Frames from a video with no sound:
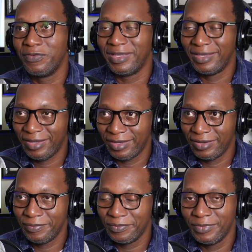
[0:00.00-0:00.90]

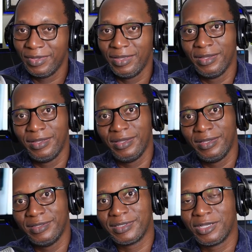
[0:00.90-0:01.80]
here
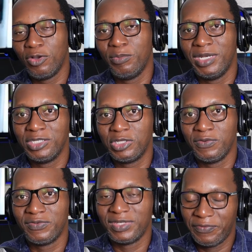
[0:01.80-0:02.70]
is a combination
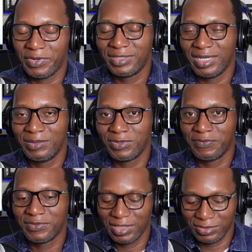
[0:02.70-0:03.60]
of different types
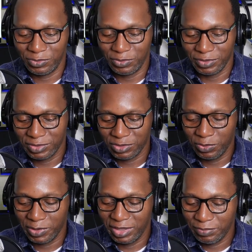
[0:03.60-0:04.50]
of sus chords. So
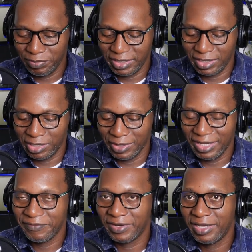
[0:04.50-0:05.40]
we're going to play our
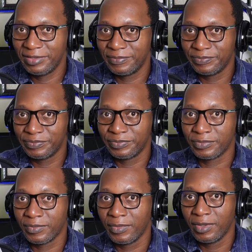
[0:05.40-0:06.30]
A flat,
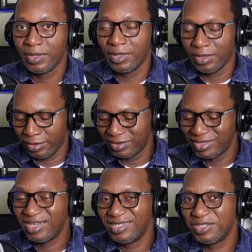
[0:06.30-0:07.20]

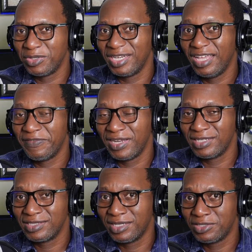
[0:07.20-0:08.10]
turn it into an A flat
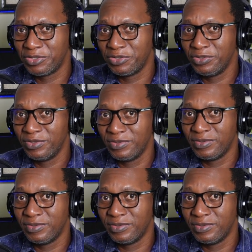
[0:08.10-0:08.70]
sus2.